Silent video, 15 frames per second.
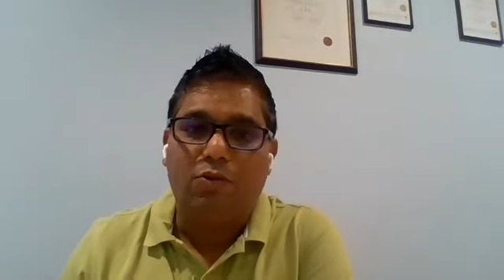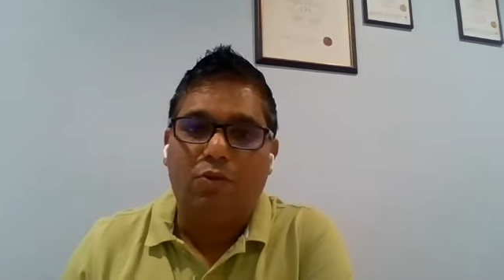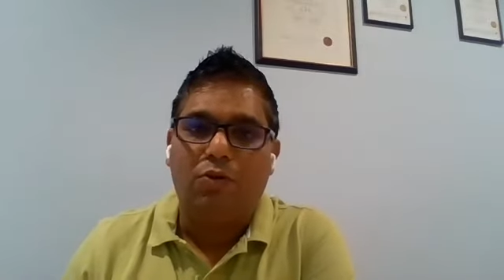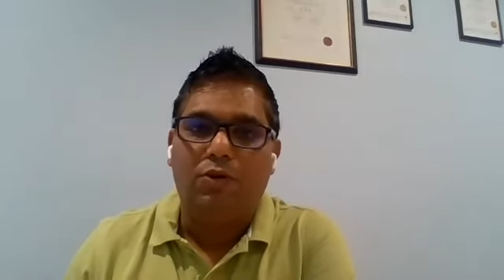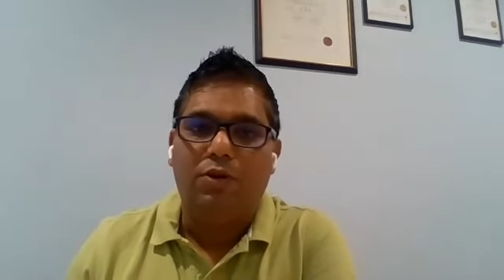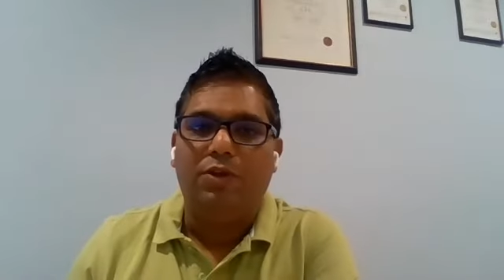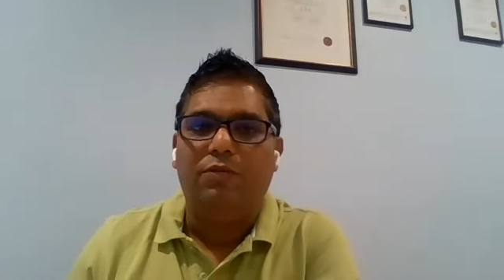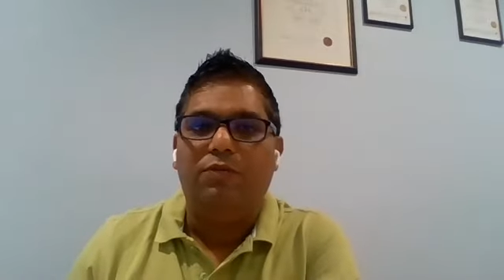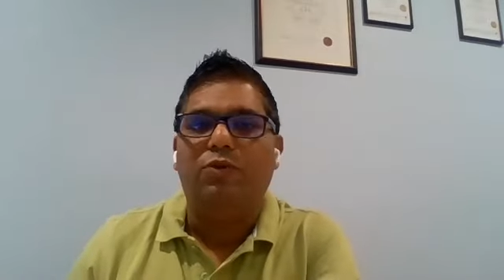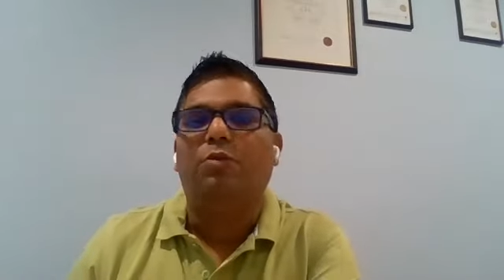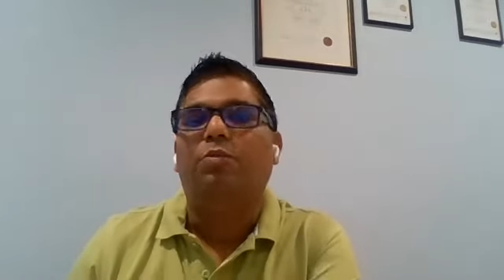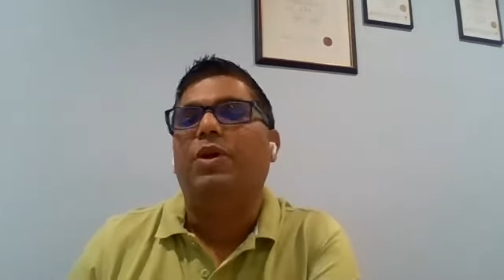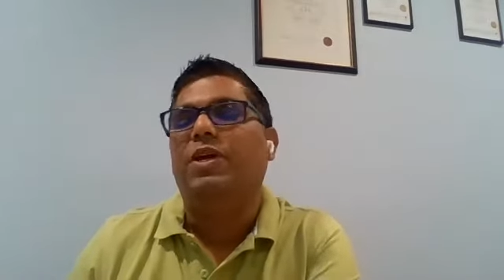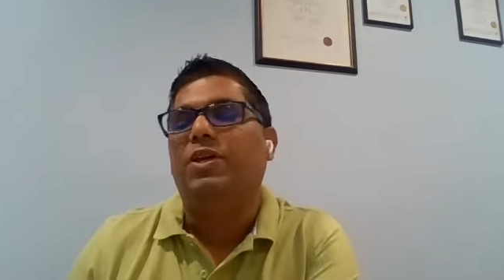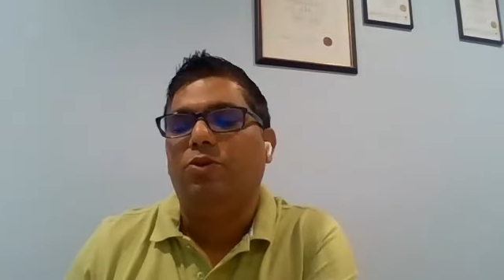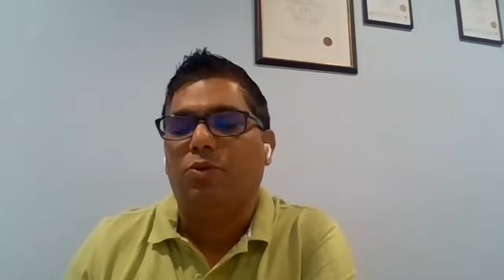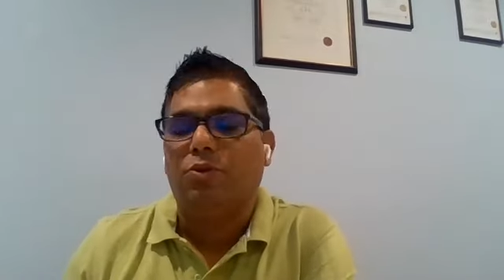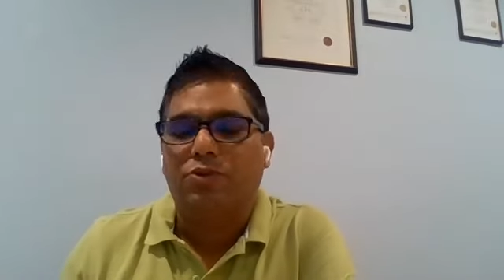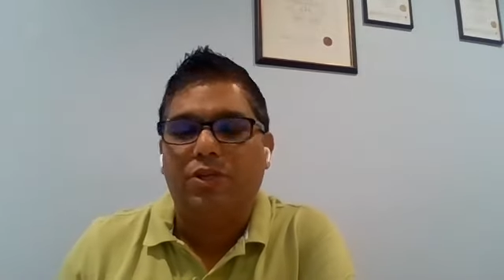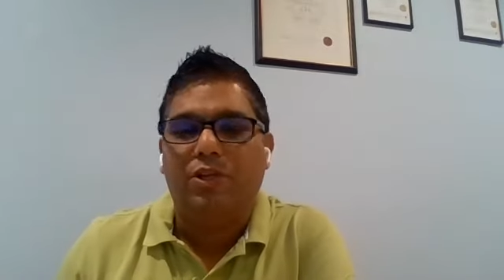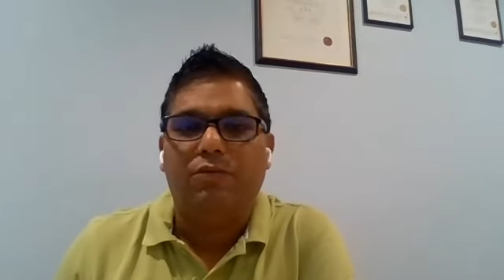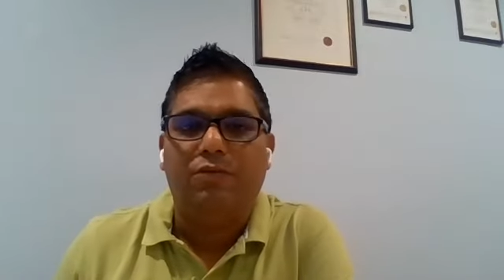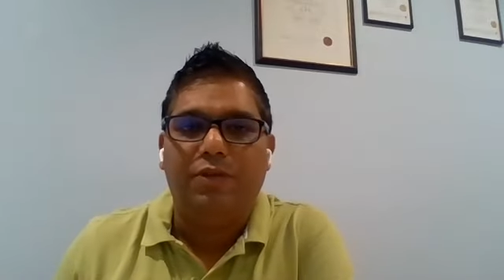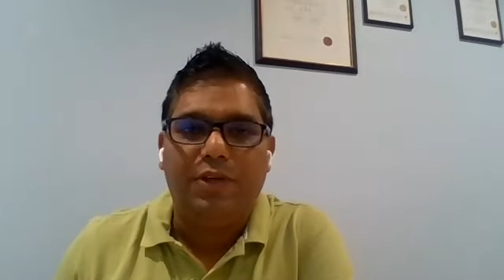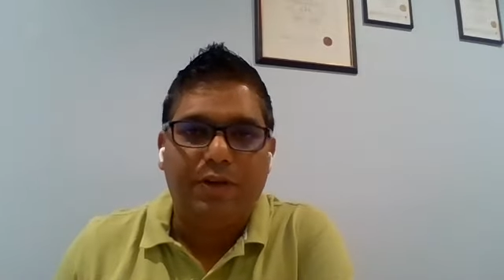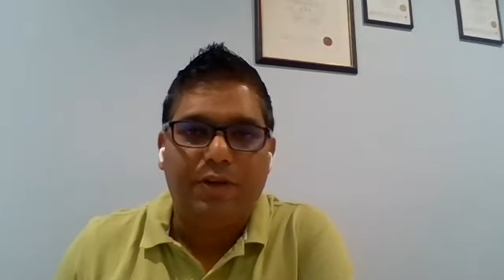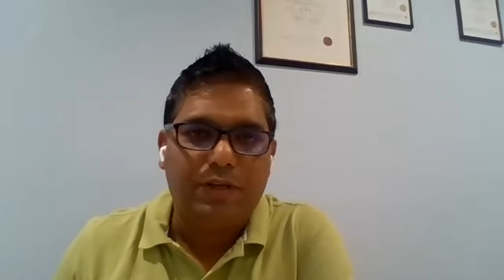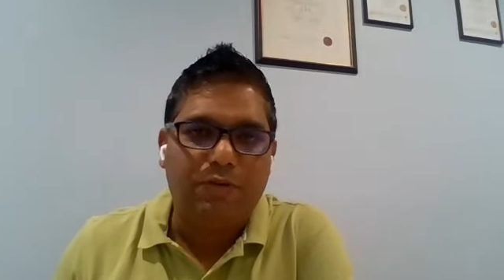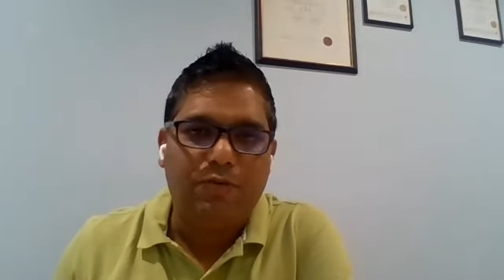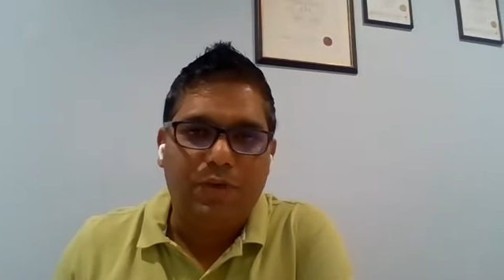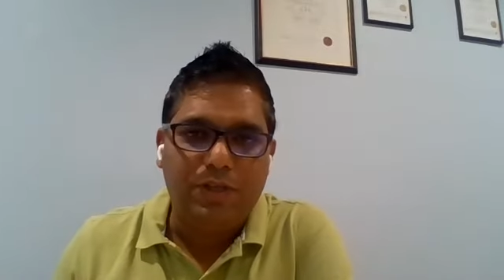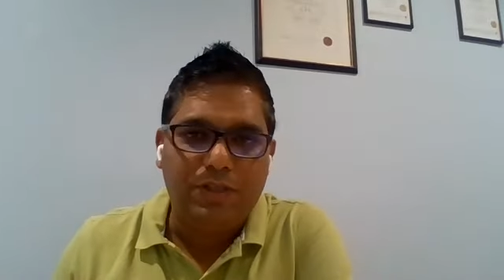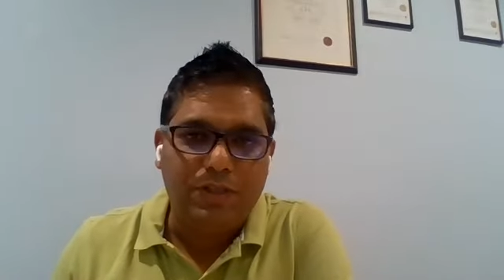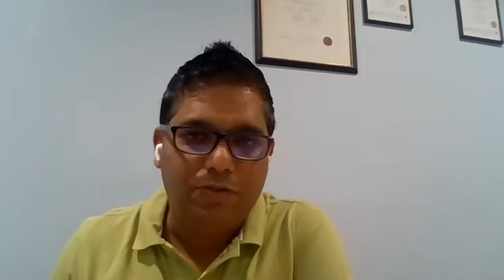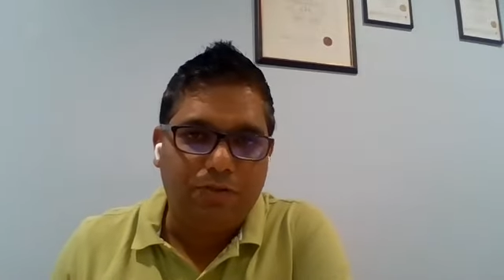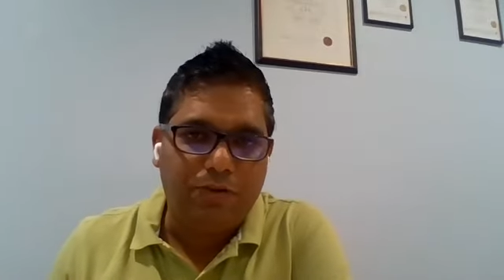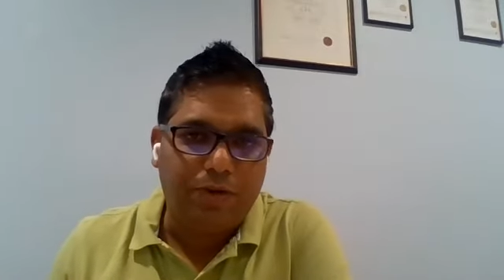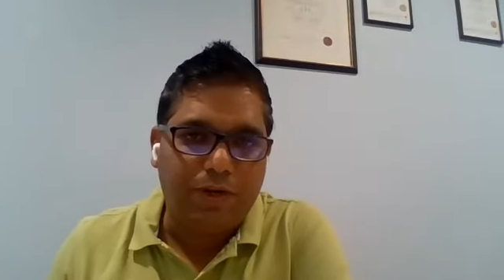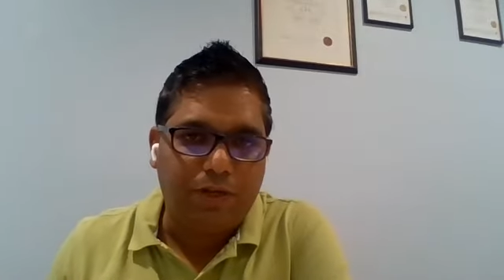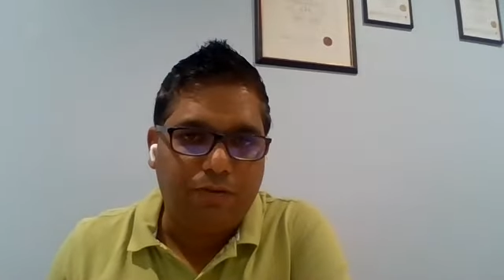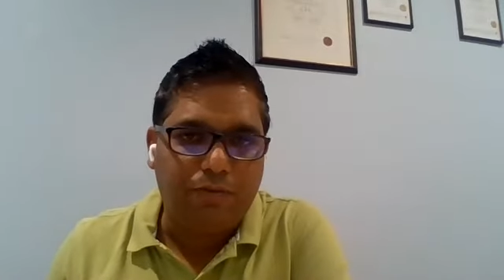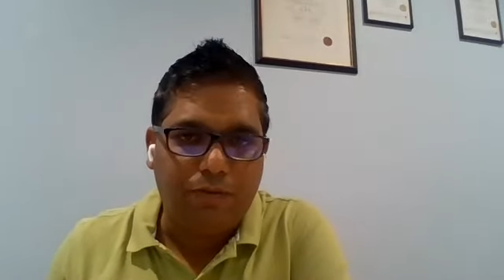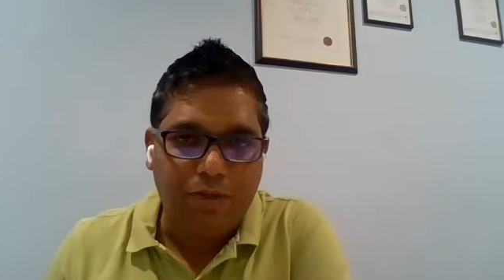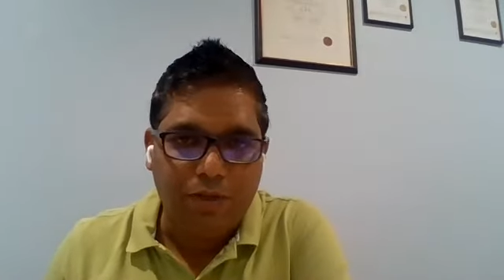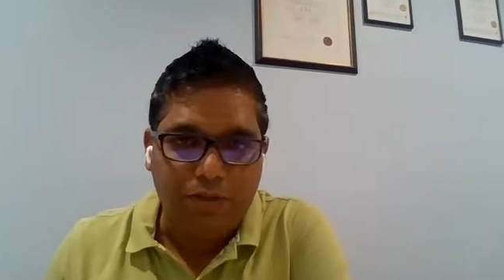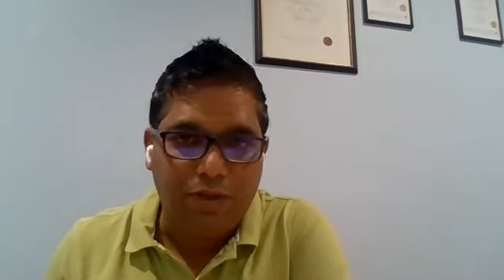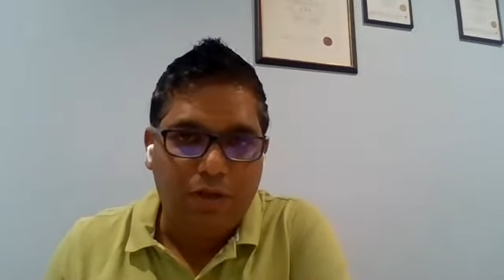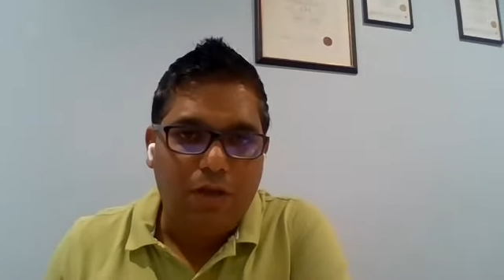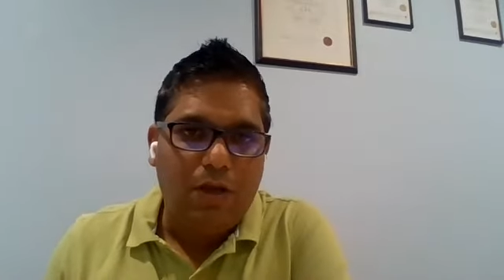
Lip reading: Or if you are paying yourself director wages or director fees,